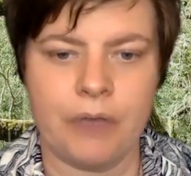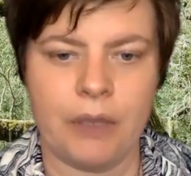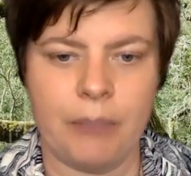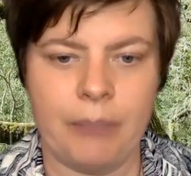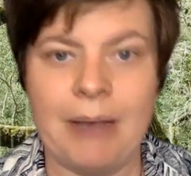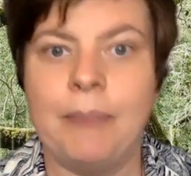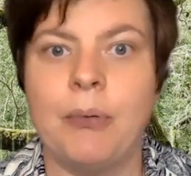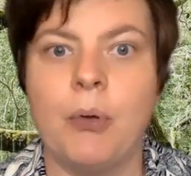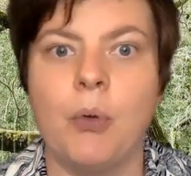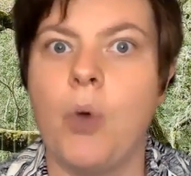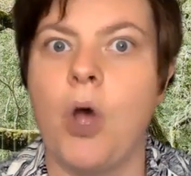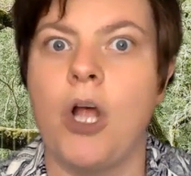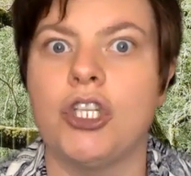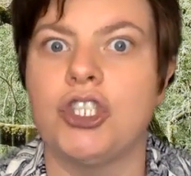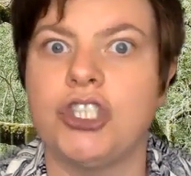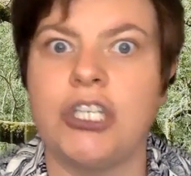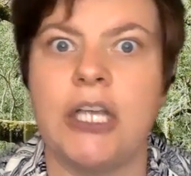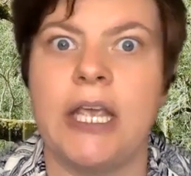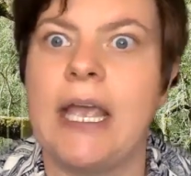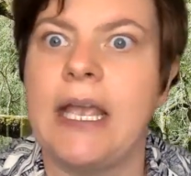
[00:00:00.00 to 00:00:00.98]
people
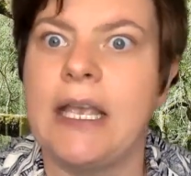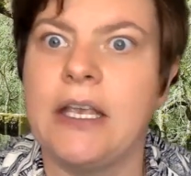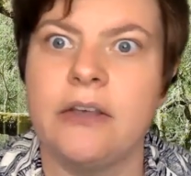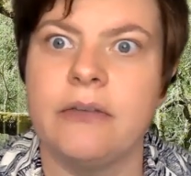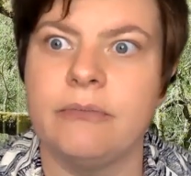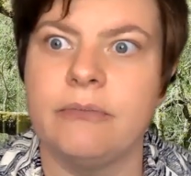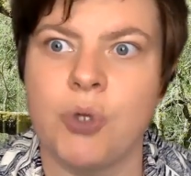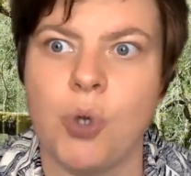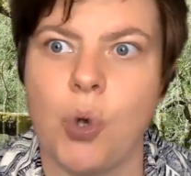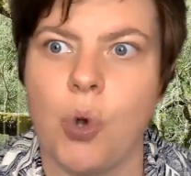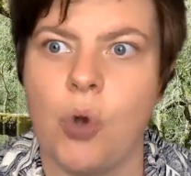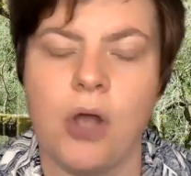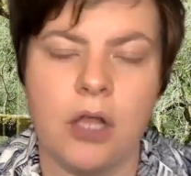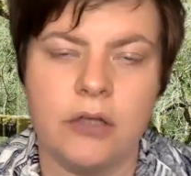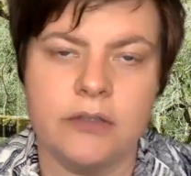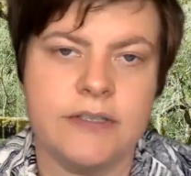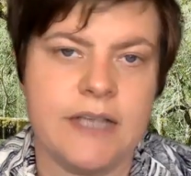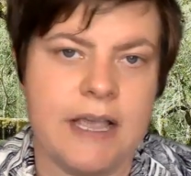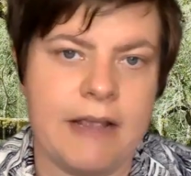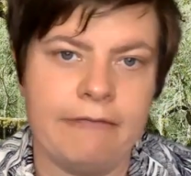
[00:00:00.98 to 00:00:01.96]
watching your
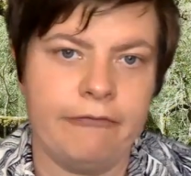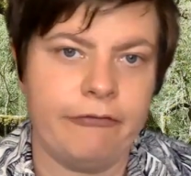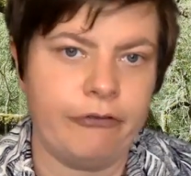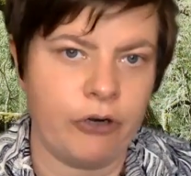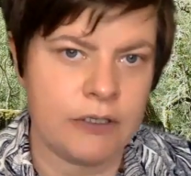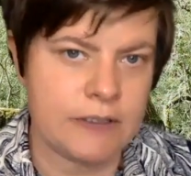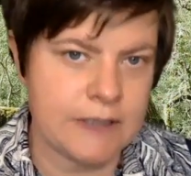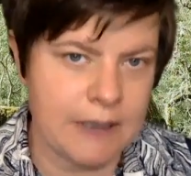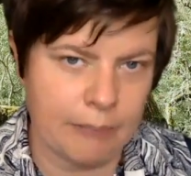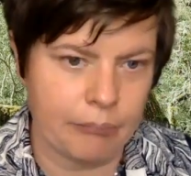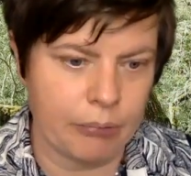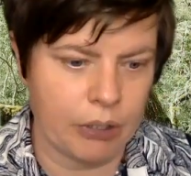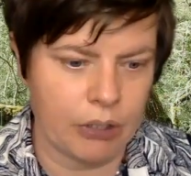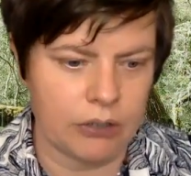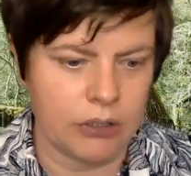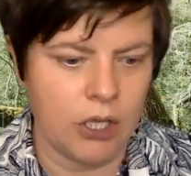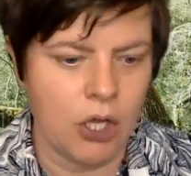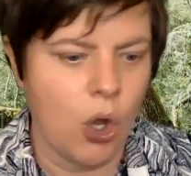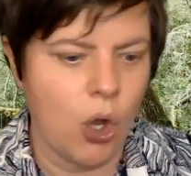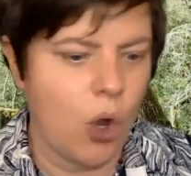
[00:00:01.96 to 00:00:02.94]
content, for
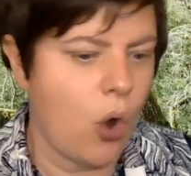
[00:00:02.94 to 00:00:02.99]
example,